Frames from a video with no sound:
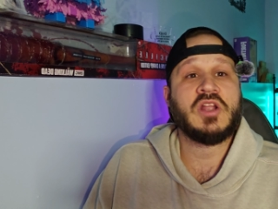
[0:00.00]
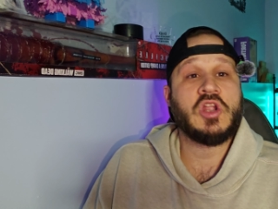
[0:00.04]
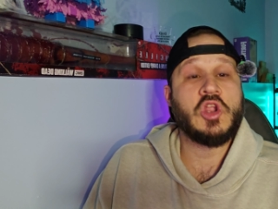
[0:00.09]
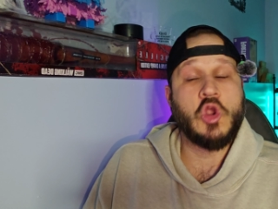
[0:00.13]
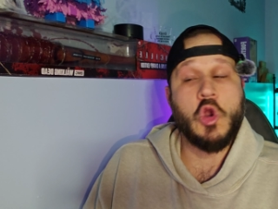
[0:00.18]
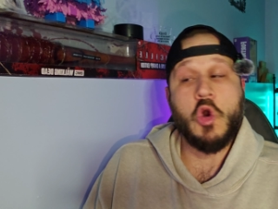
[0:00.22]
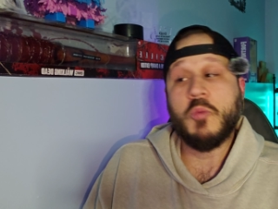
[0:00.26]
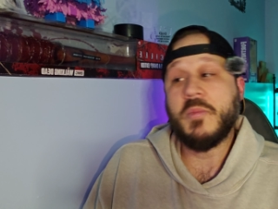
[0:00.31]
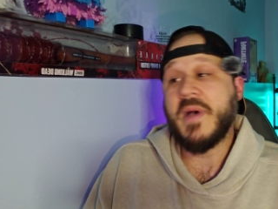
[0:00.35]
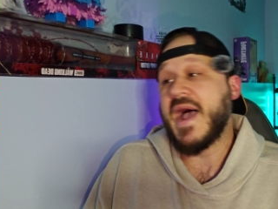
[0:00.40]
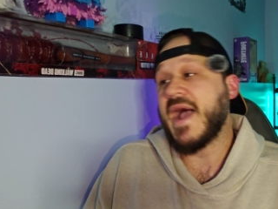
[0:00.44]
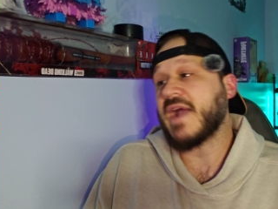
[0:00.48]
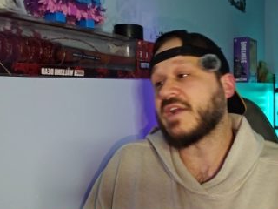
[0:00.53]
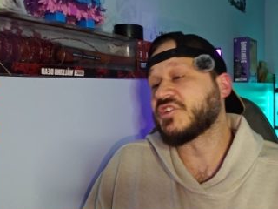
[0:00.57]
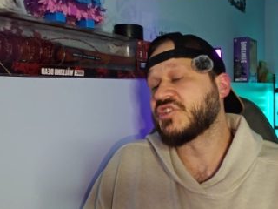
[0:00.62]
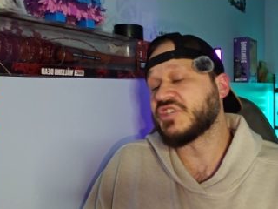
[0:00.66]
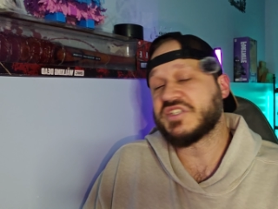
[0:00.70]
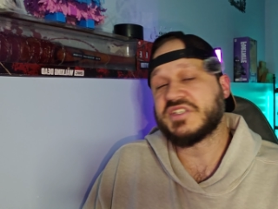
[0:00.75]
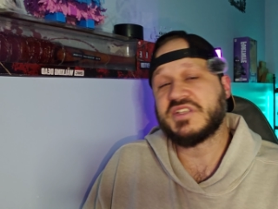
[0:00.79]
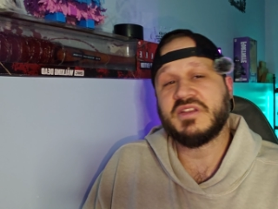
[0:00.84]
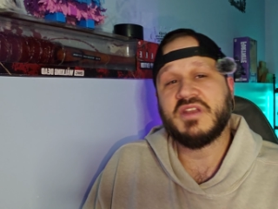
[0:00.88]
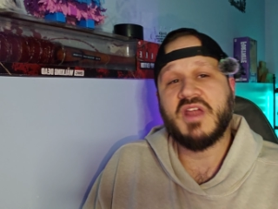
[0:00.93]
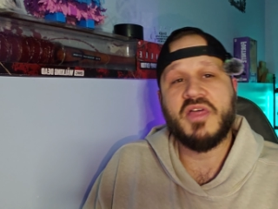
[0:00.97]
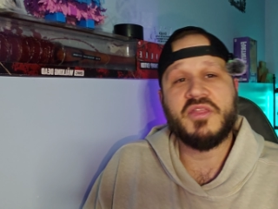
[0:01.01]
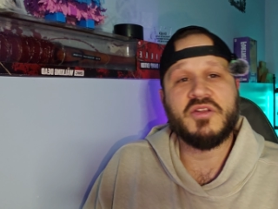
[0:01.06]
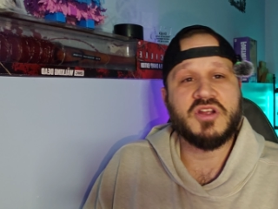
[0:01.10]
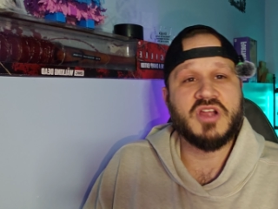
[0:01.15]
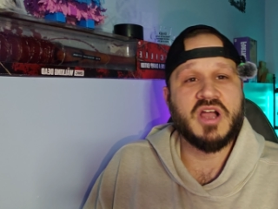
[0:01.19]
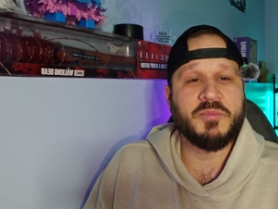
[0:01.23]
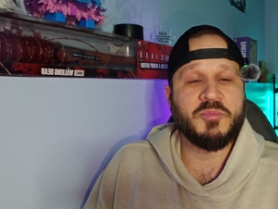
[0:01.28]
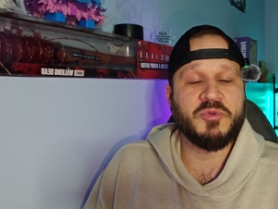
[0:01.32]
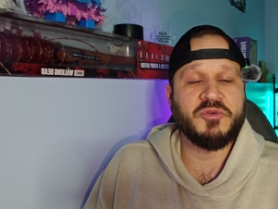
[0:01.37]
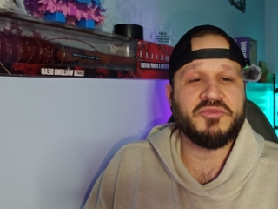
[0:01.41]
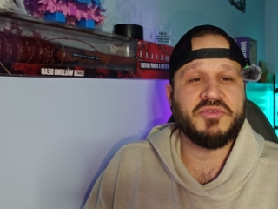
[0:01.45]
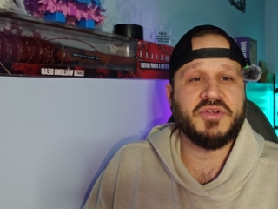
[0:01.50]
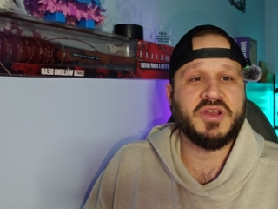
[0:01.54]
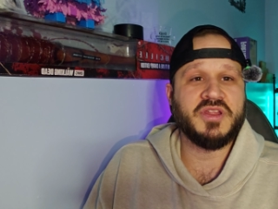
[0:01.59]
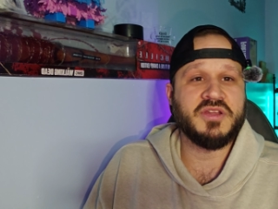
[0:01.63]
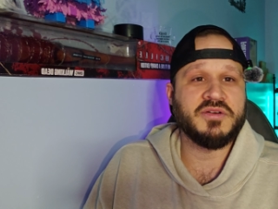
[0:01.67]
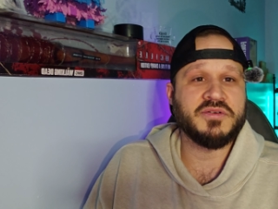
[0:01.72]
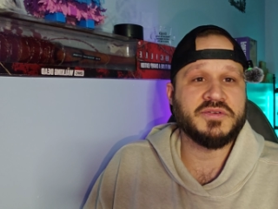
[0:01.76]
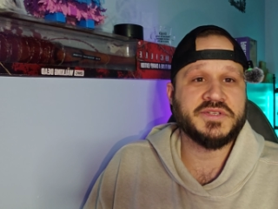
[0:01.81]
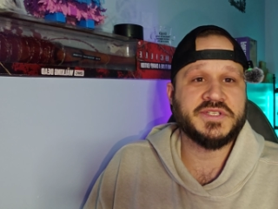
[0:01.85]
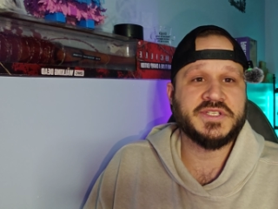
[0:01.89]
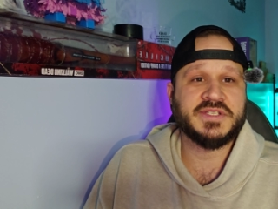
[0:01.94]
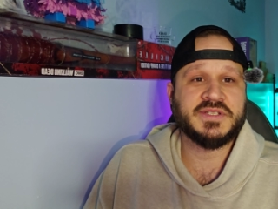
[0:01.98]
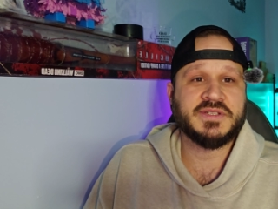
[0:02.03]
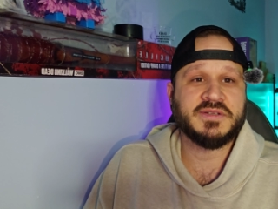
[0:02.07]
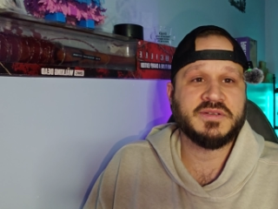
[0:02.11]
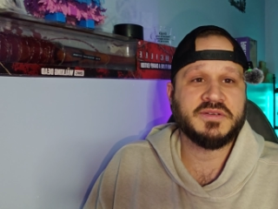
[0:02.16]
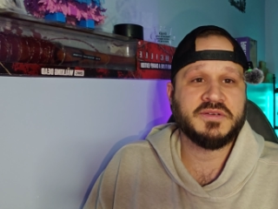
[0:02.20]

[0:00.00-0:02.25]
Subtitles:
go back just another couple of videos